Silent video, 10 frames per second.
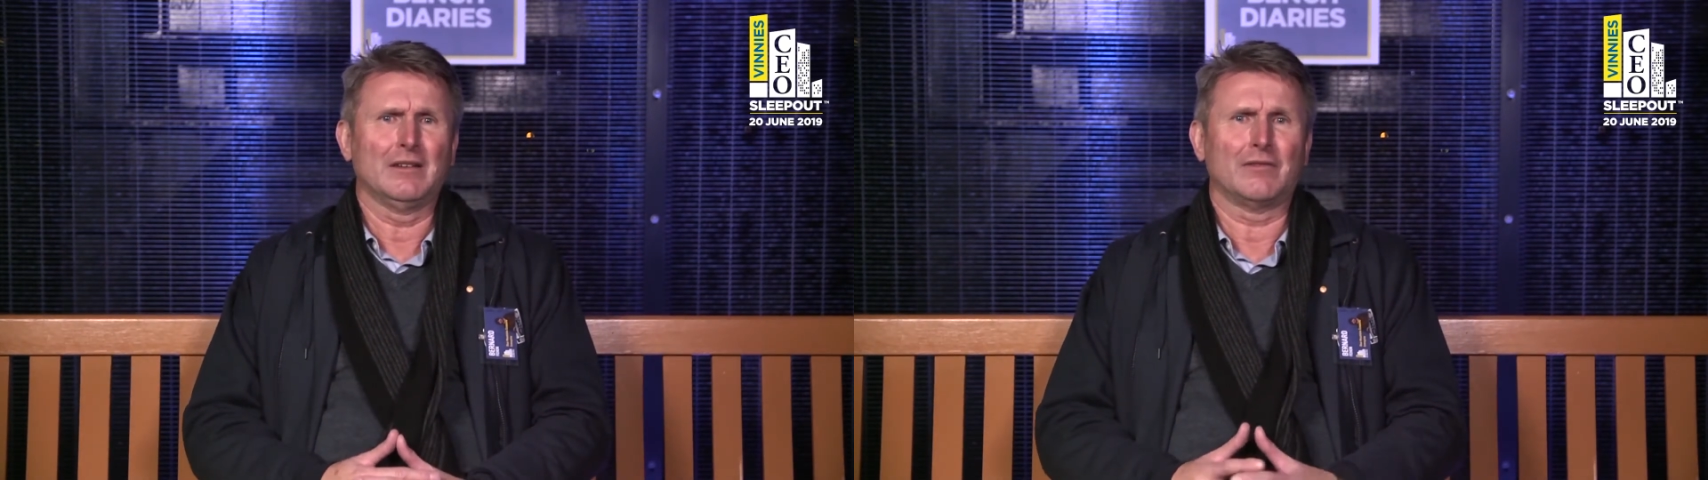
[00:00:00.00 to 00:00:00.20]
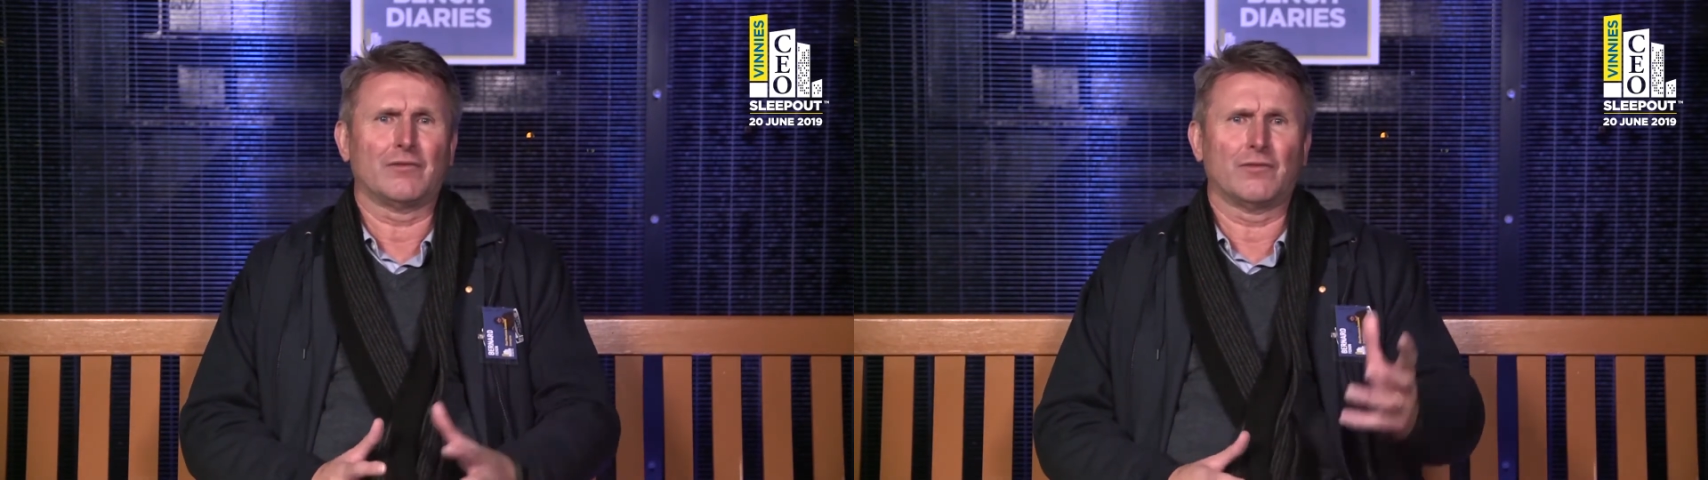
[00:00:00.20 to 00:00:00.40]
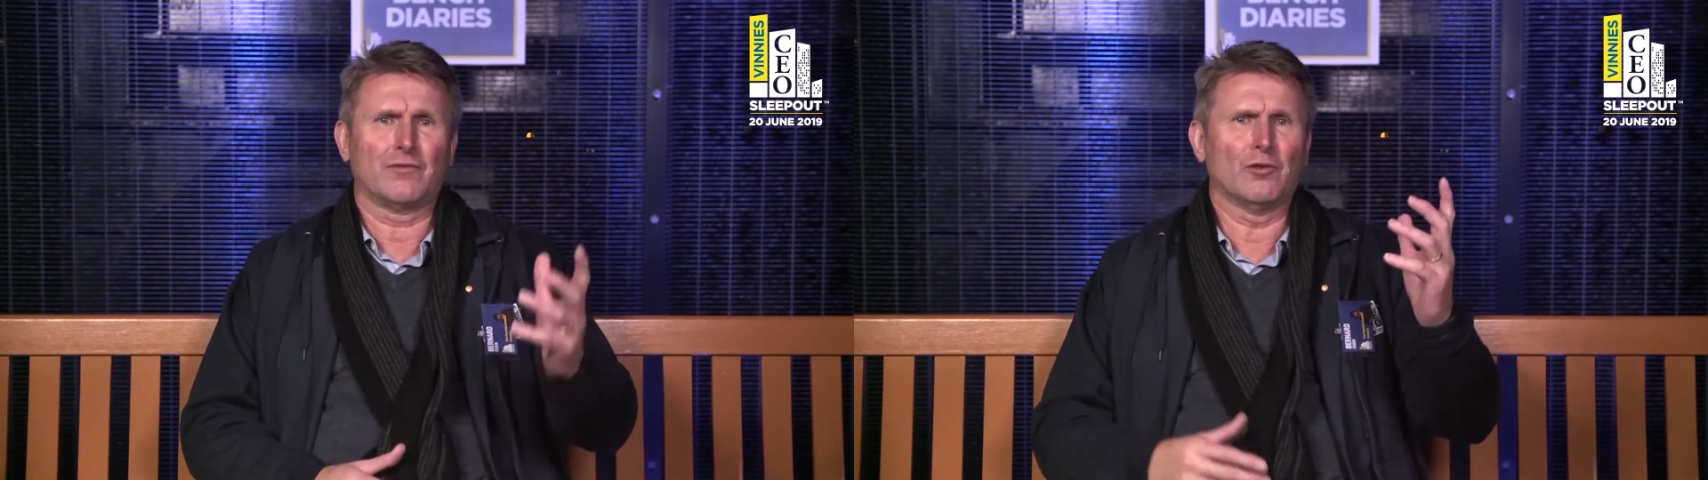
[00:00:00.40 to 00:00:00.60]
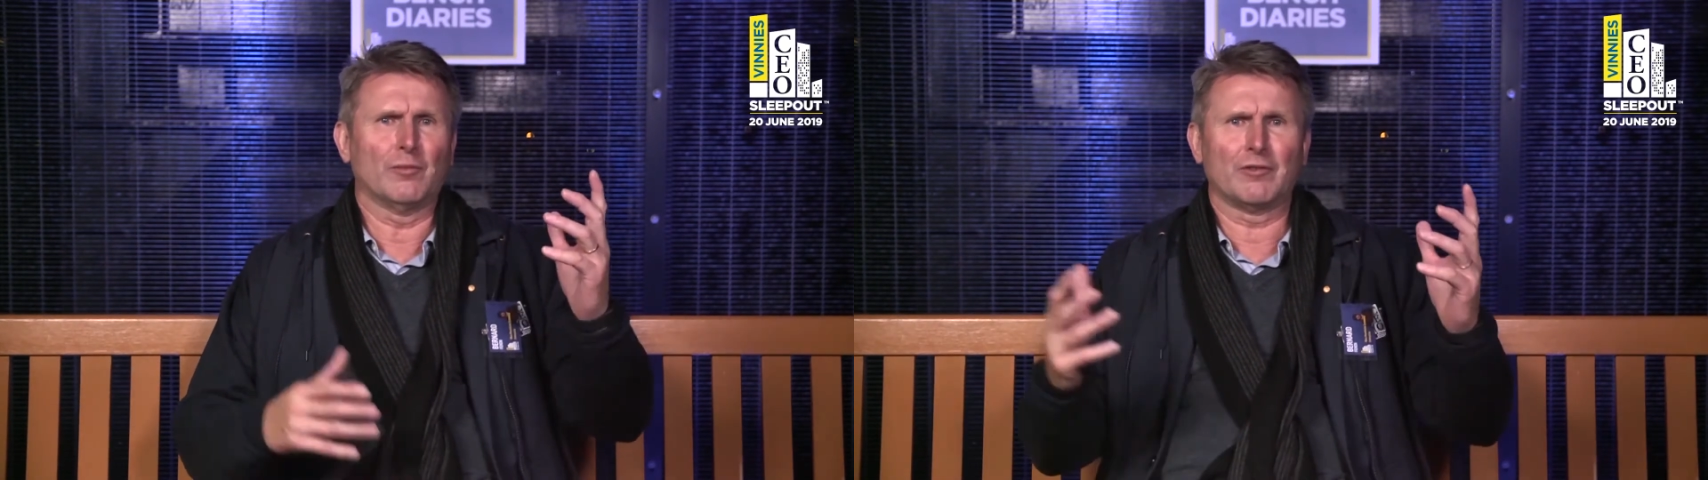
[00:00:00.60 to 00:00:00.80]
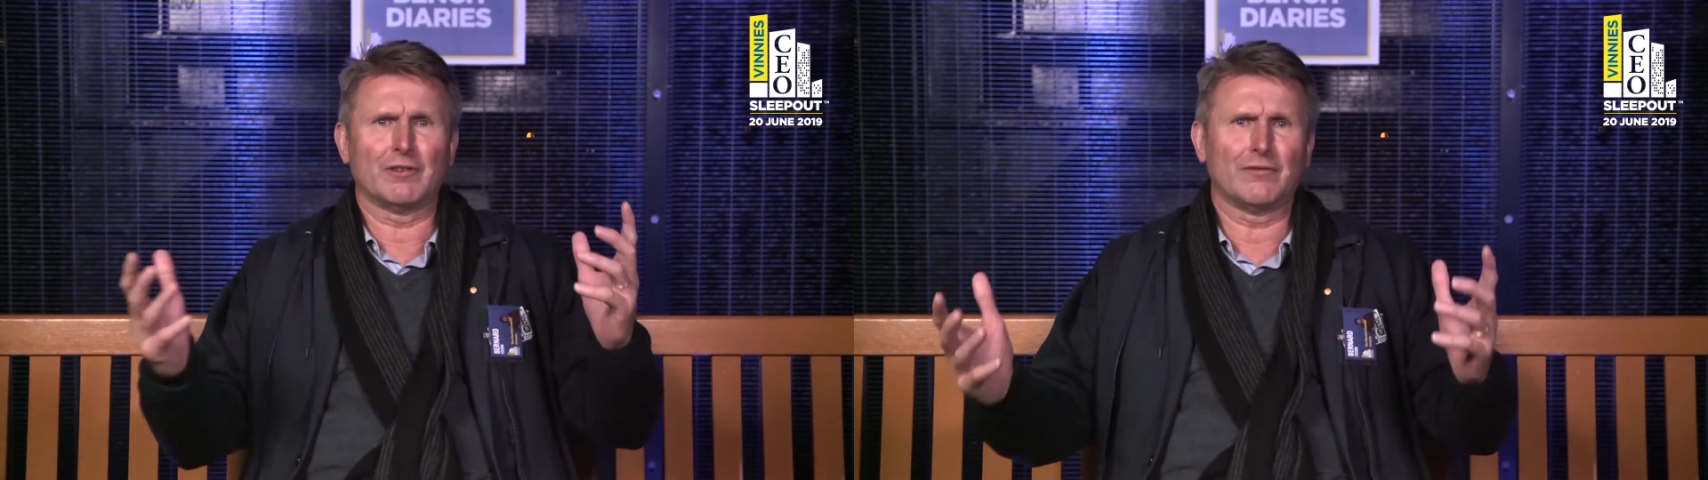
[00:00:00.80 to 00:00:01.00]

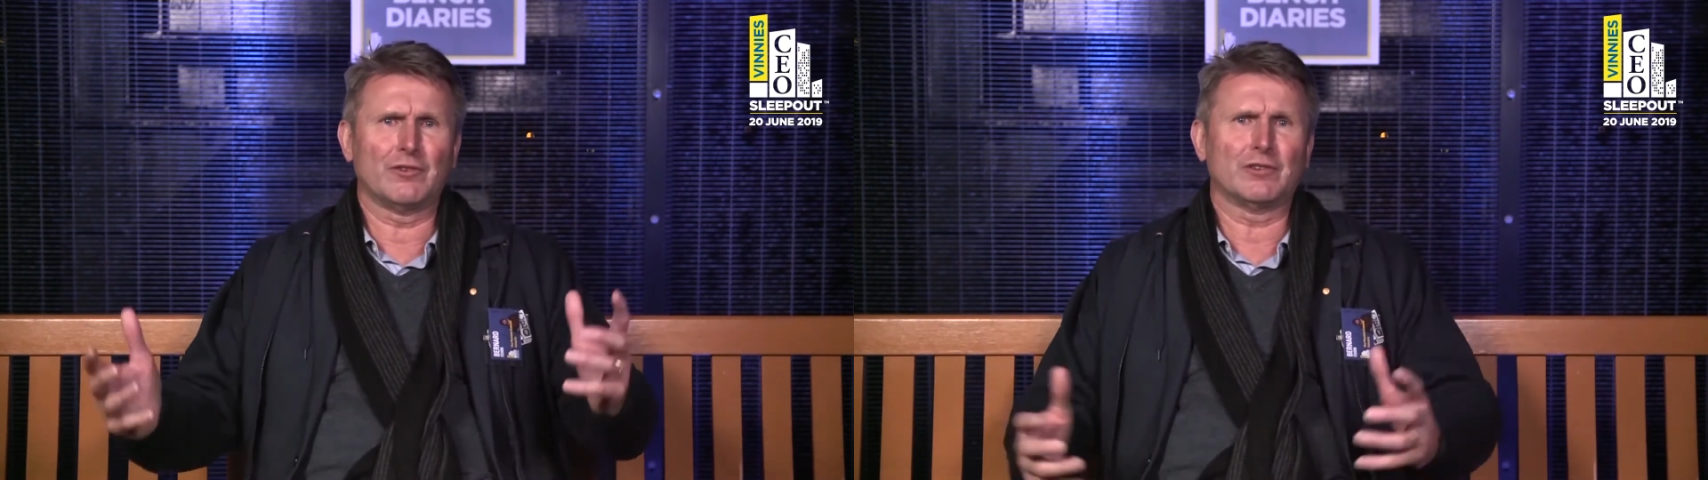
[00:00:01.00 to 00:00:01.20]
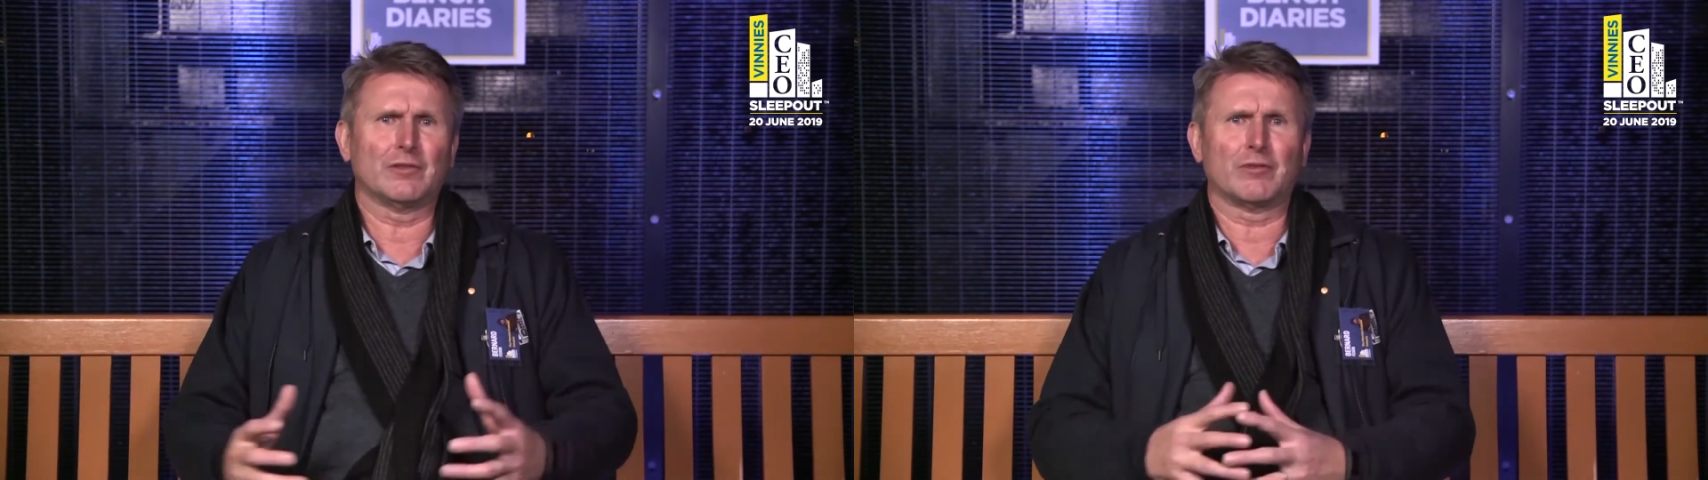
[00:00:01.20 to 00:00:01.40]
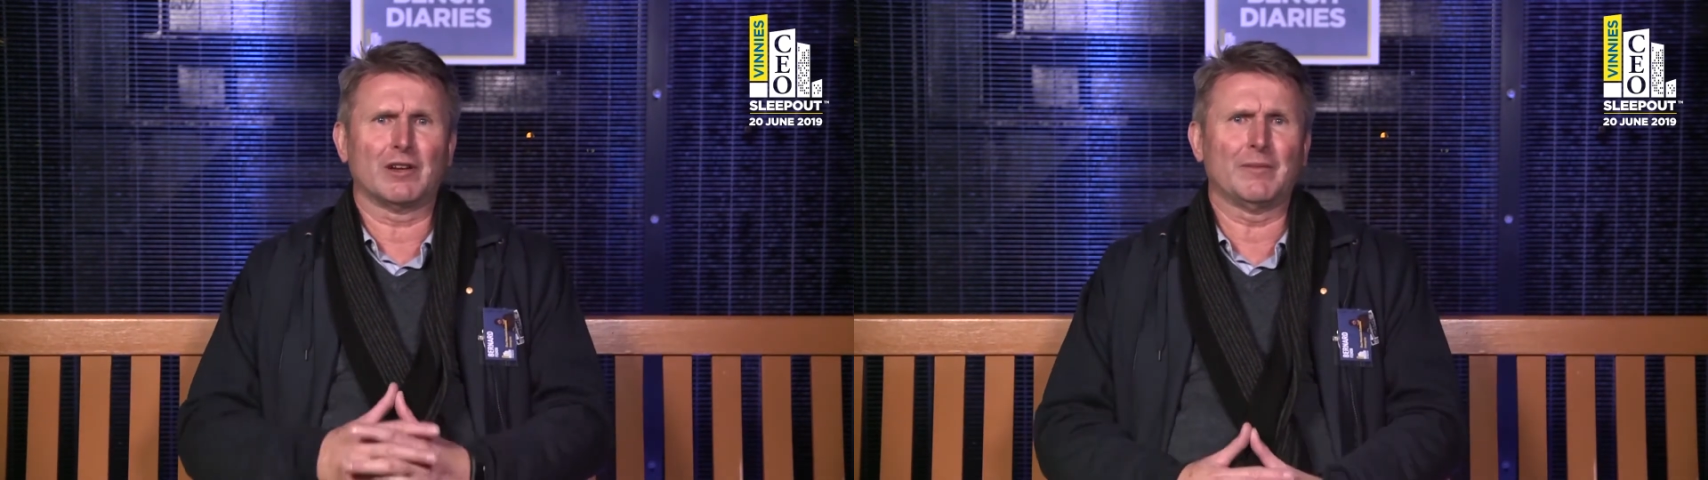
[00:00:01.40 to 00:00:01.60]
Former and future Prime